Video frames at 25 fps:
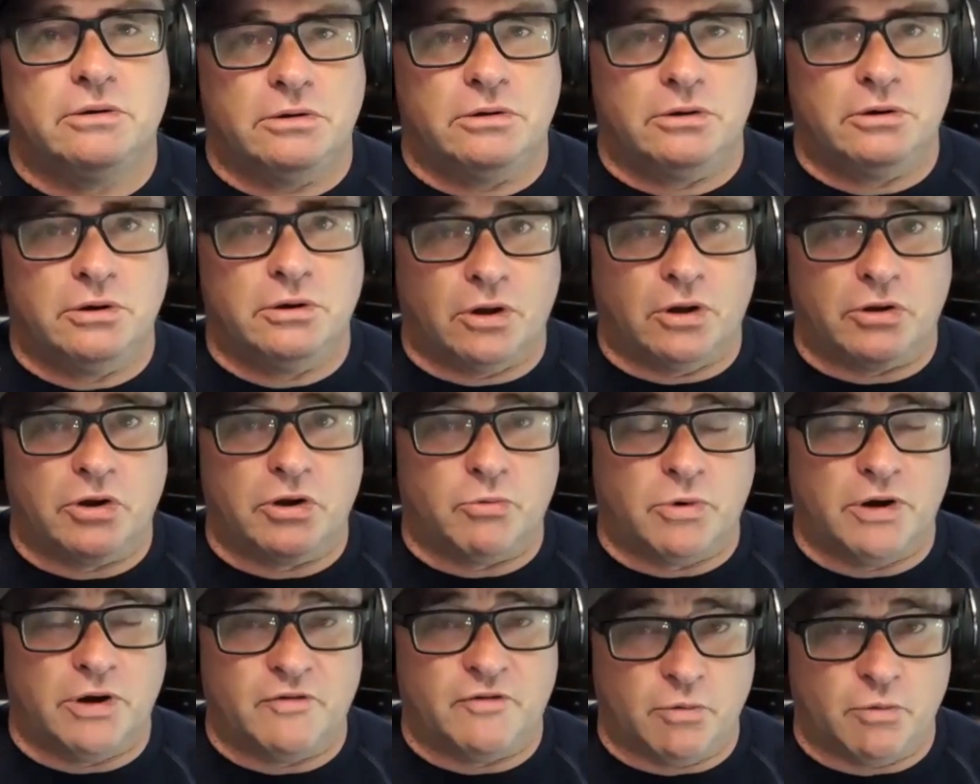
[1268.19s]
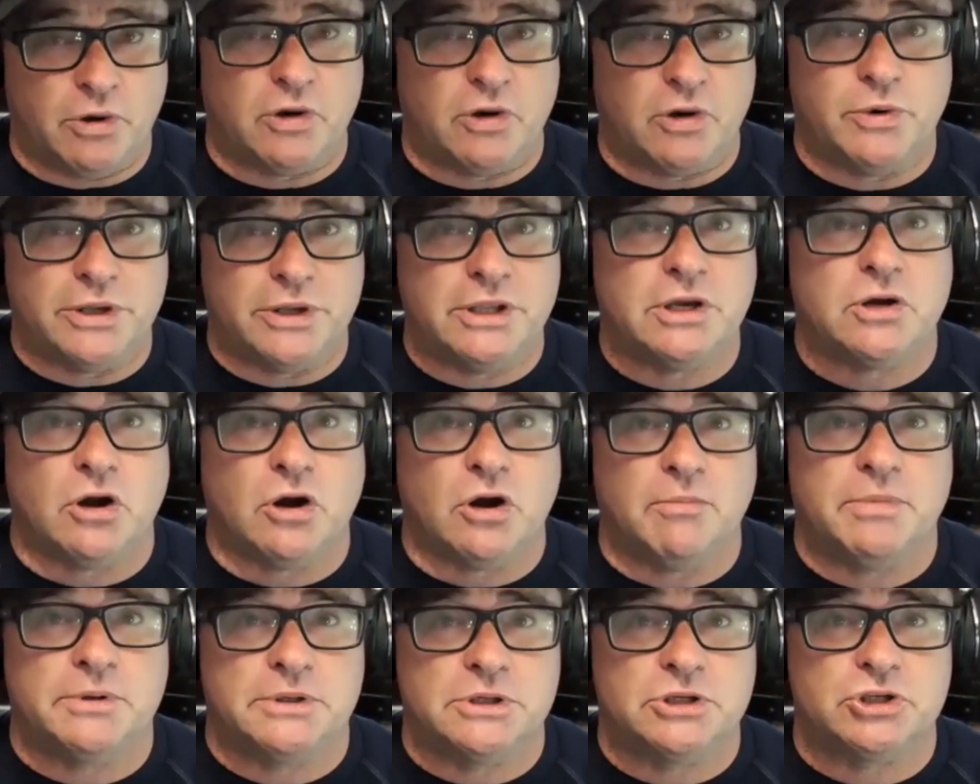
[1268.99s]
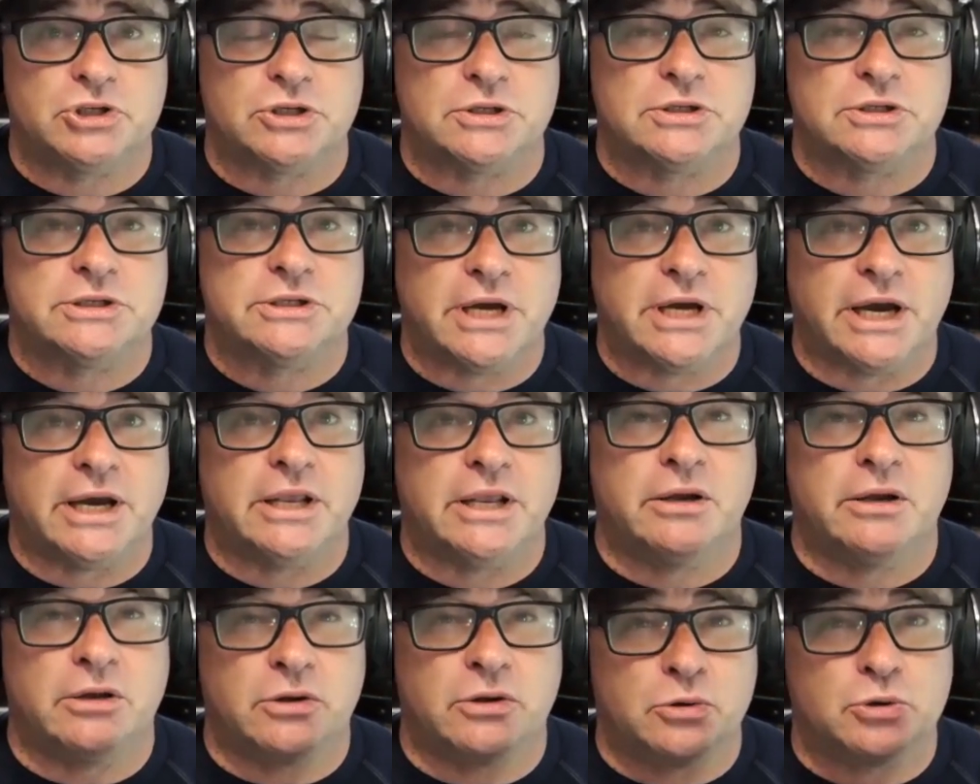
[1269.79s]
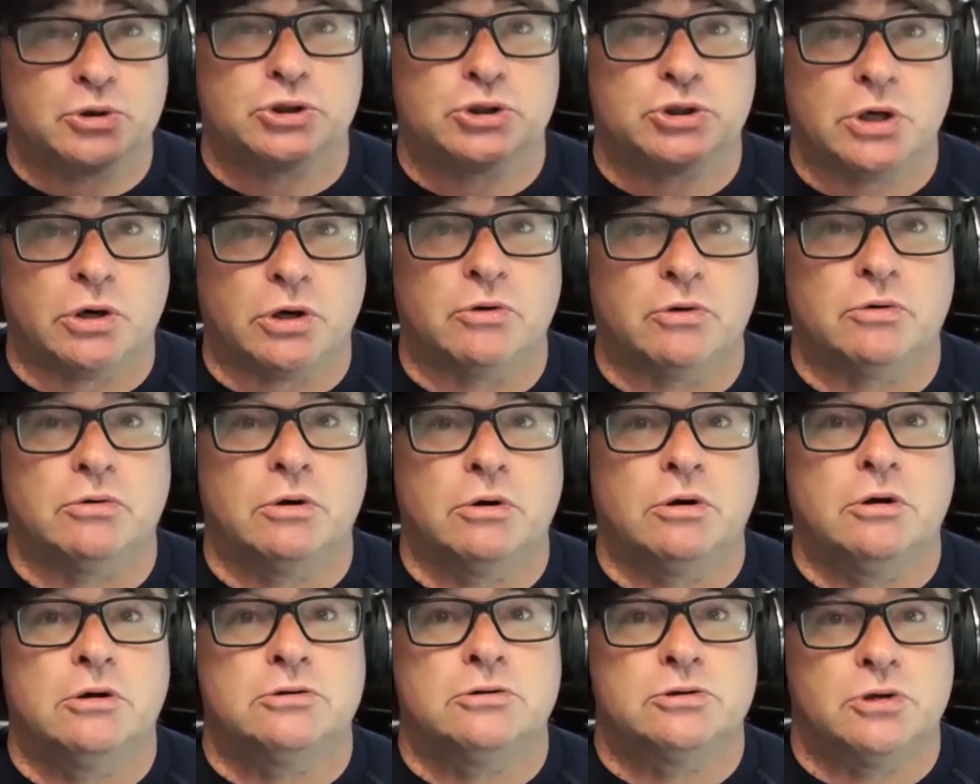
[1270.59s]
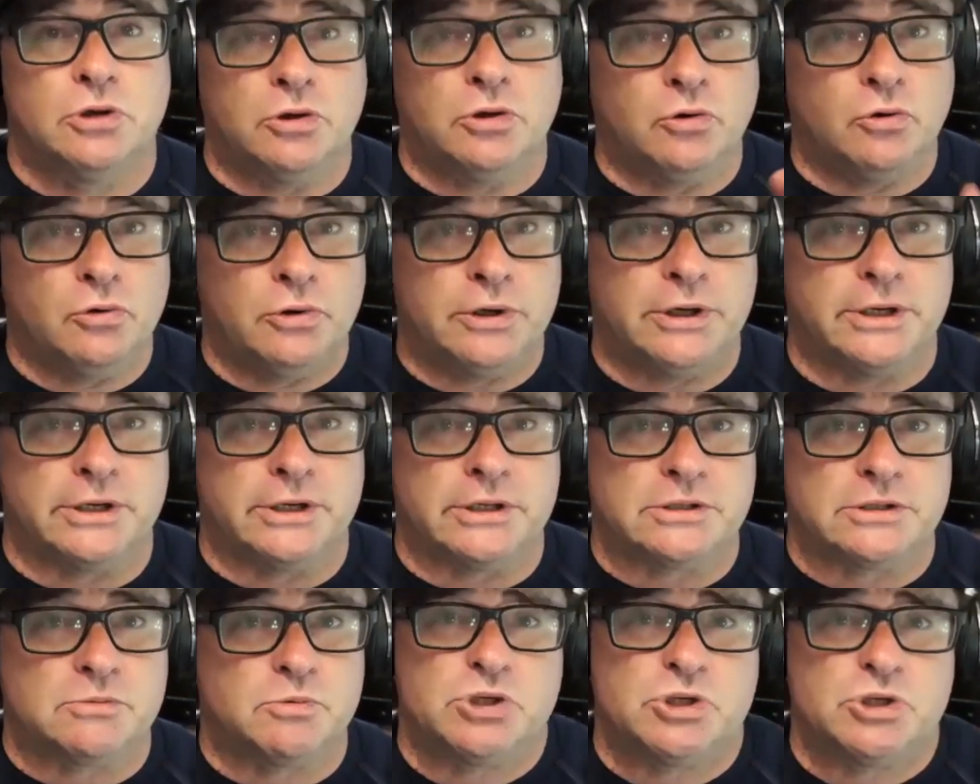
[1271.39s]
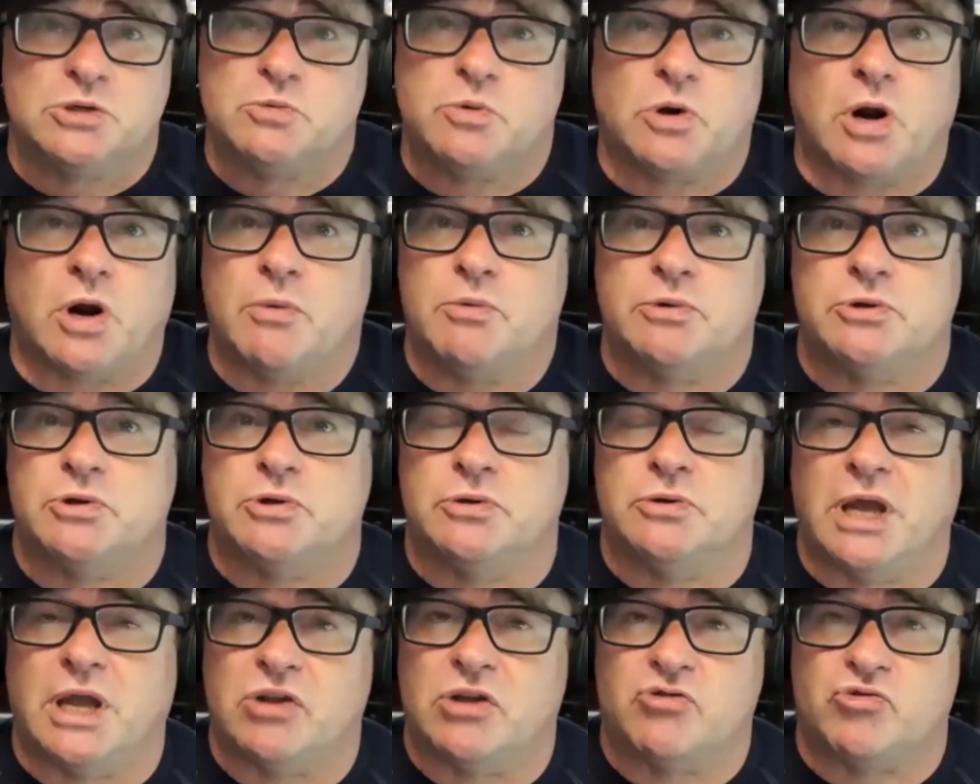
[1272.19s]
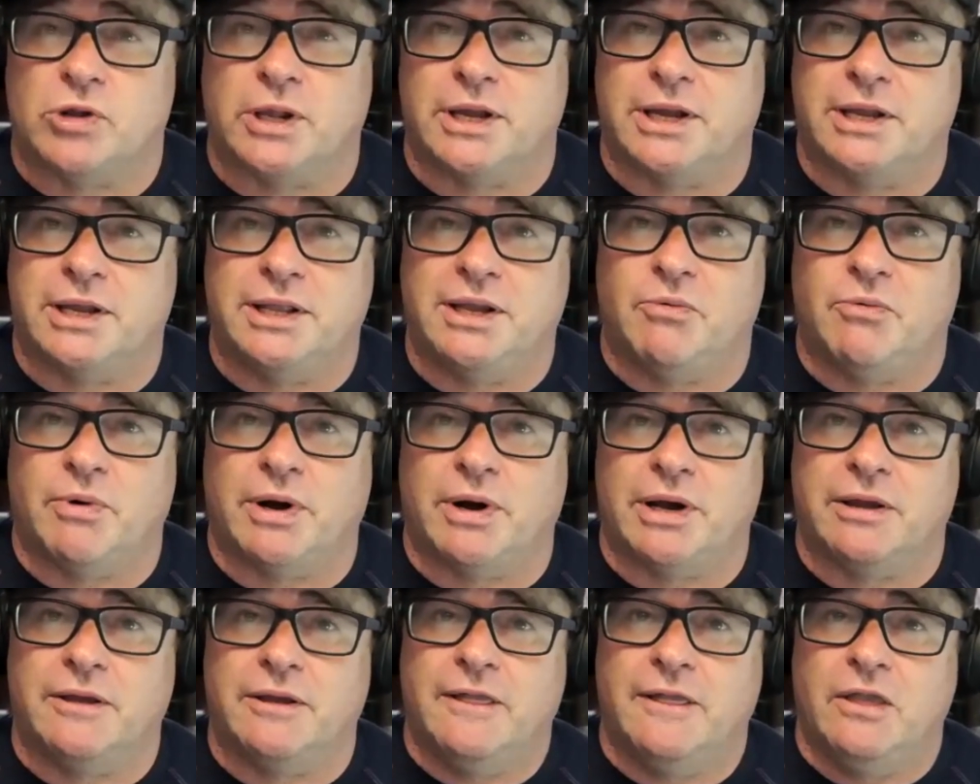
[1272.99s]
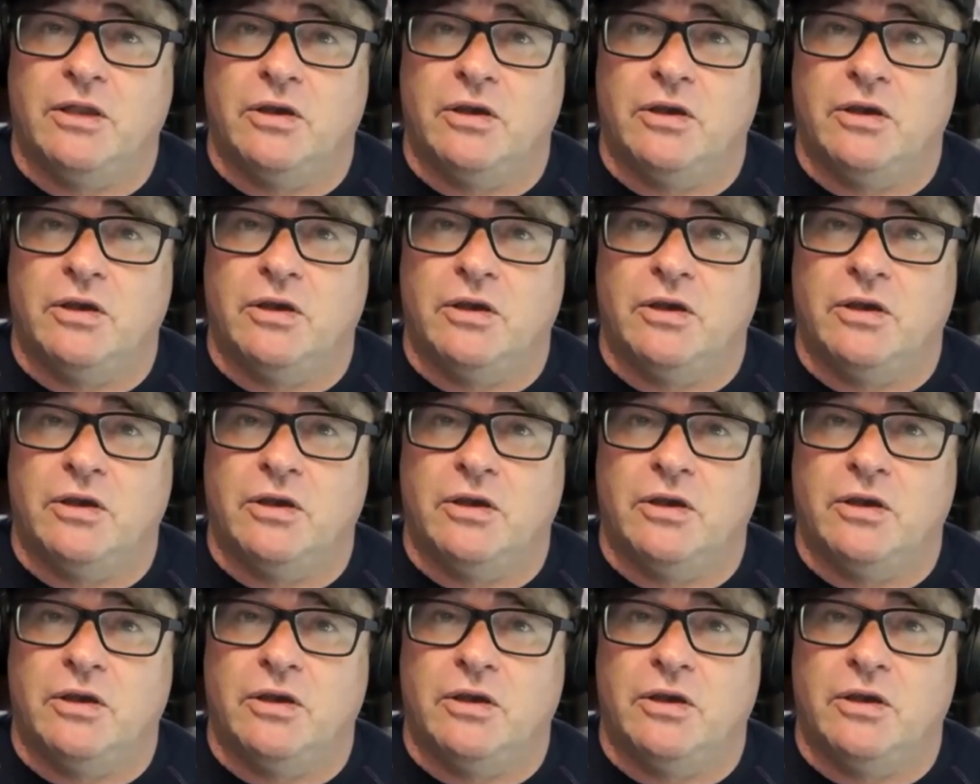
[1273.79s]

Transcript: you know, if you want to win the competition, tailor your show to your audience, which is what I would do naturally anyway.